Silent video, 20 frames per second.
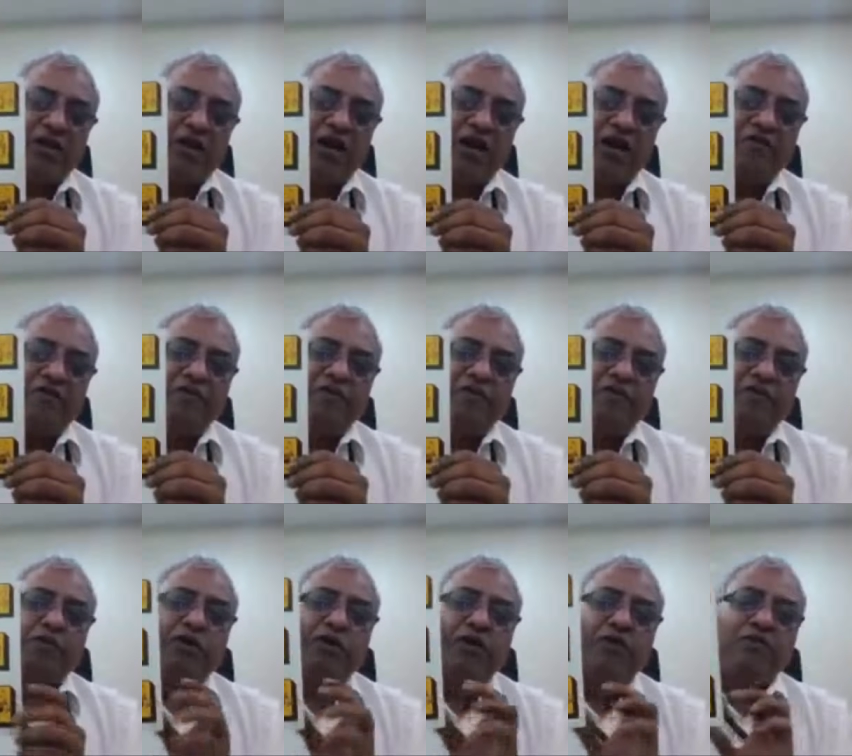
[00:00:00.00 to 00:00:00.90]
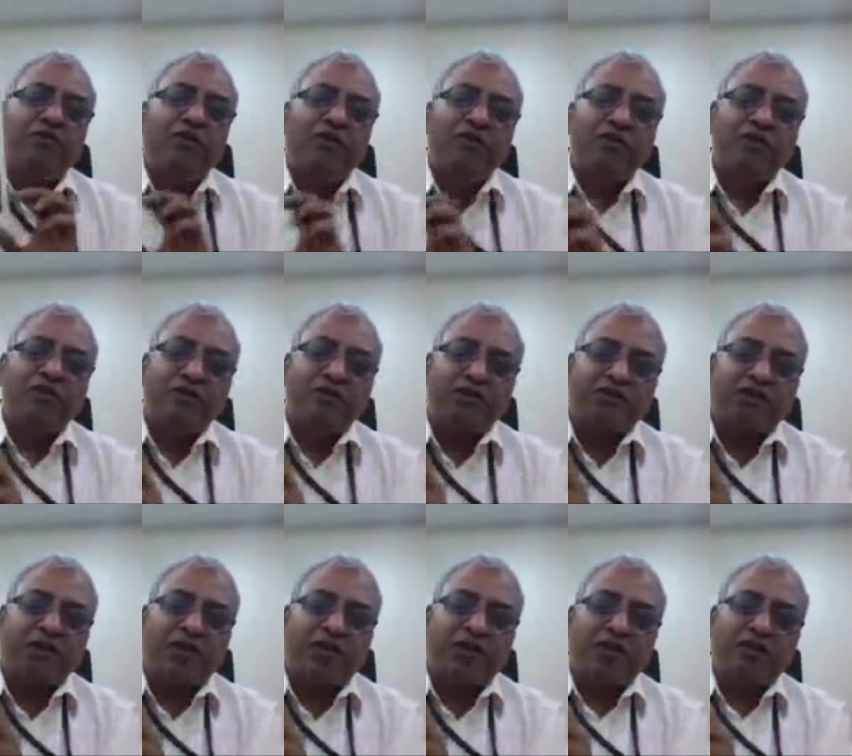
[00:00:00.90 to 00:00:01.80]
And if you reverse this
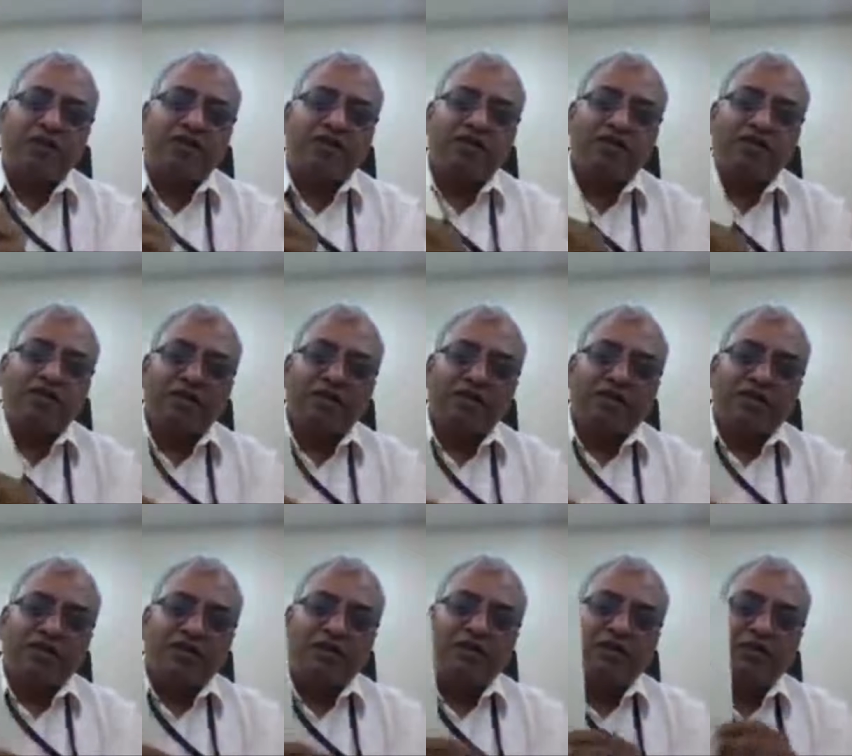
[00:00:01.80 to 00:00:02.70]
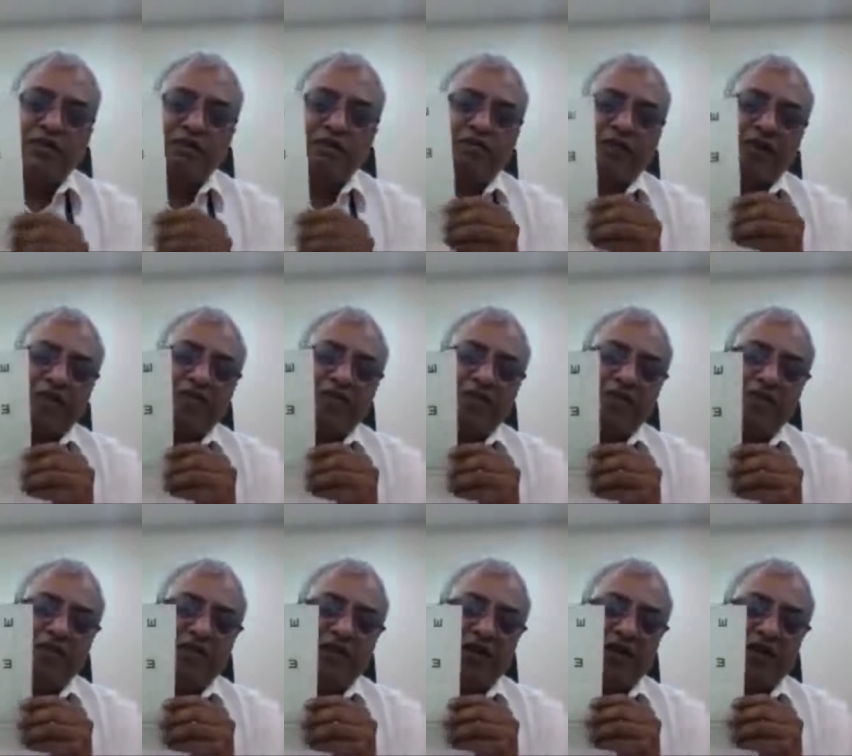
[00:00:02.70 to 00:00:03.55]
card, you will find that